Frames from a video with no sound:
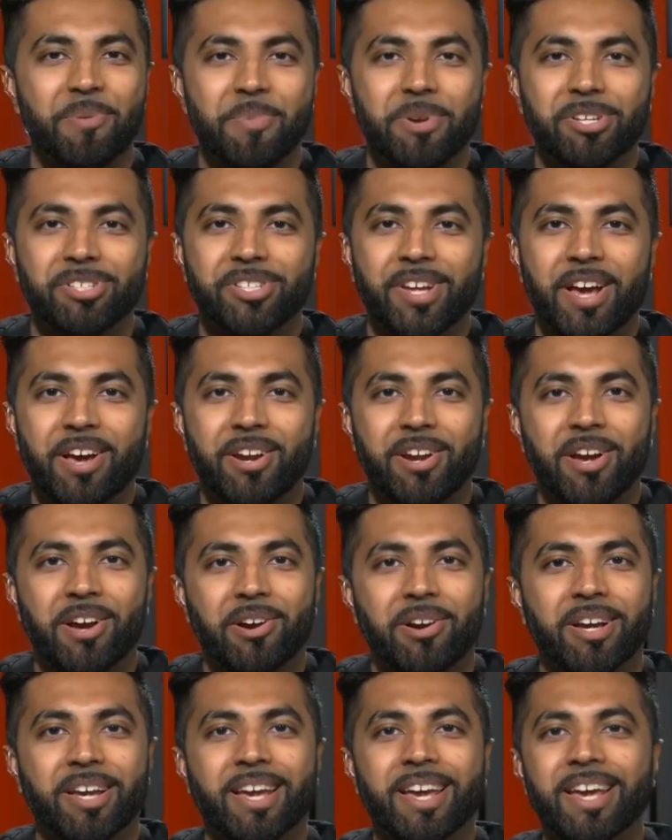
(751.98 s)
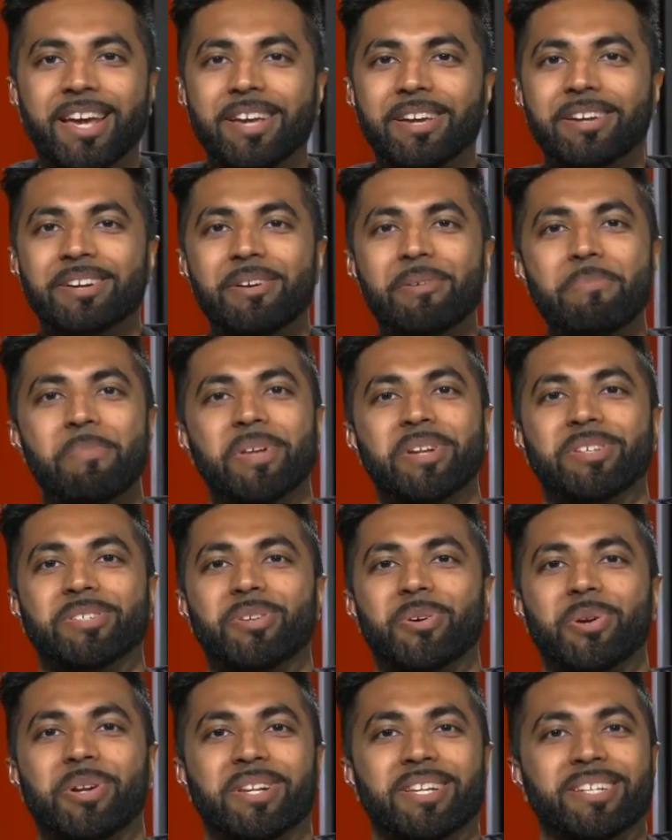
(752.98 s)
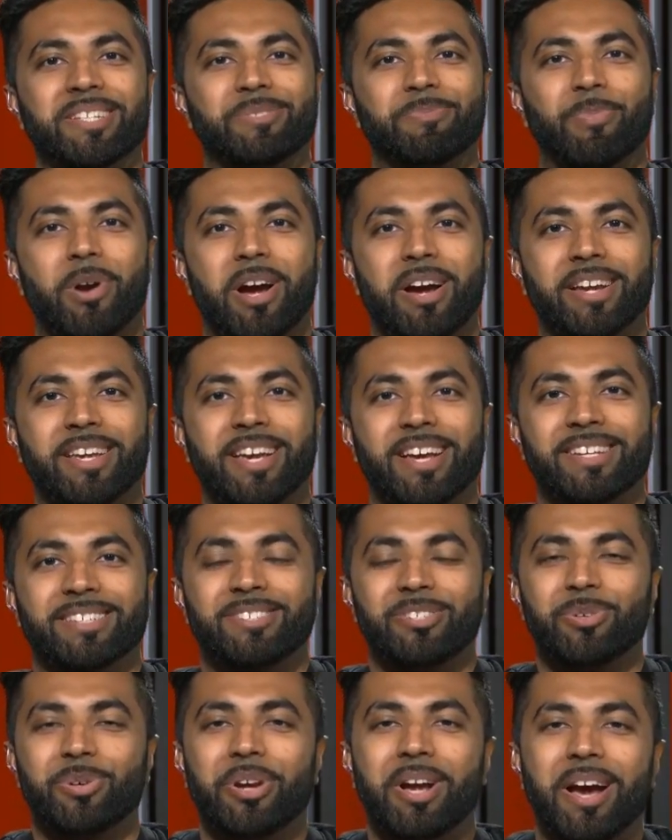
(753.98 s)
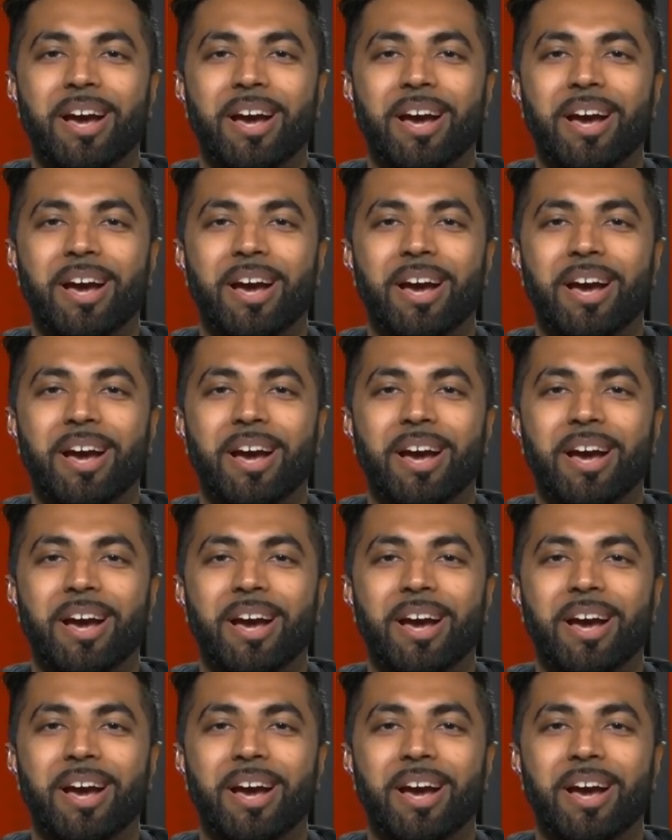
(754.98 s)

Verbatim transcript: I'm gonna shout out, hey, Minnesota Lynx broadcast, you